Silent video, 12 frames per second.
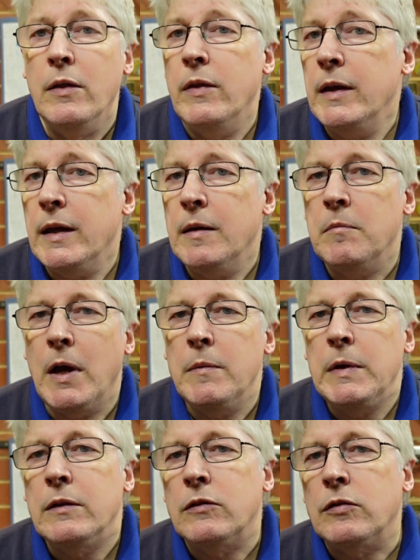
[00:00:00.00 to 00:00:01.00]
Then again,
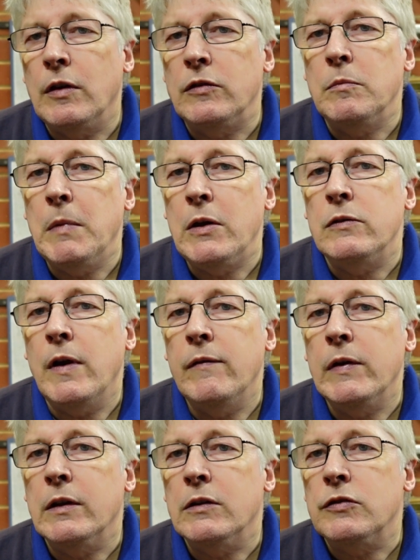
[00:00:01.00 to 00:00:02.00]
maybe it's a matter of
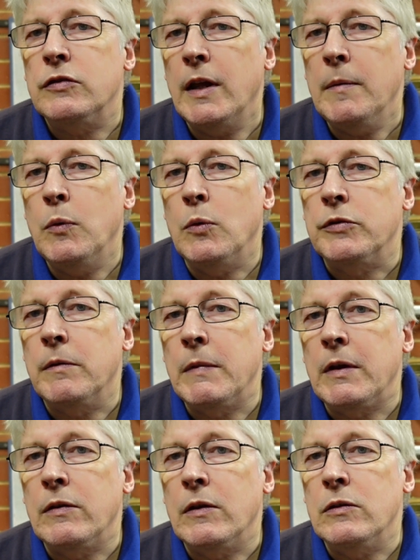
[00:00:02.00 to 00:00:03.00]
having a step or
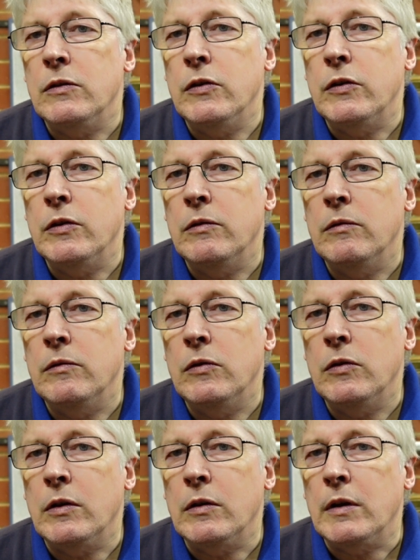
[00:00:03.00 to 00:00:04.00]
something that you
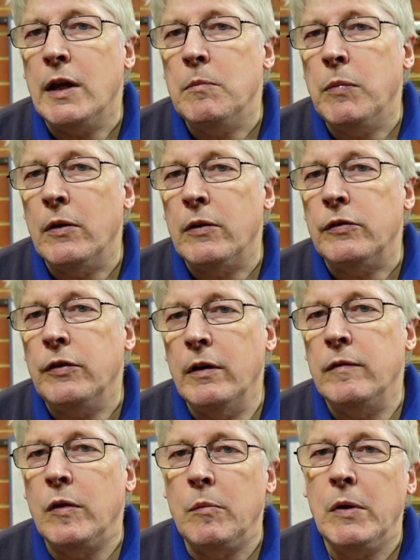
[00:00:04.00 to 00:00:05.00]
can keep by the
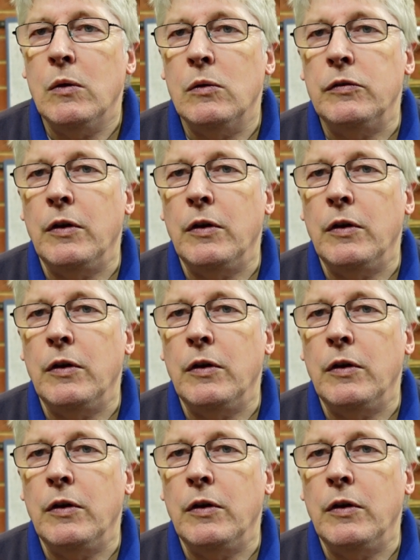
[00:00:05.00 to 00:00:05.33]
side of your mill,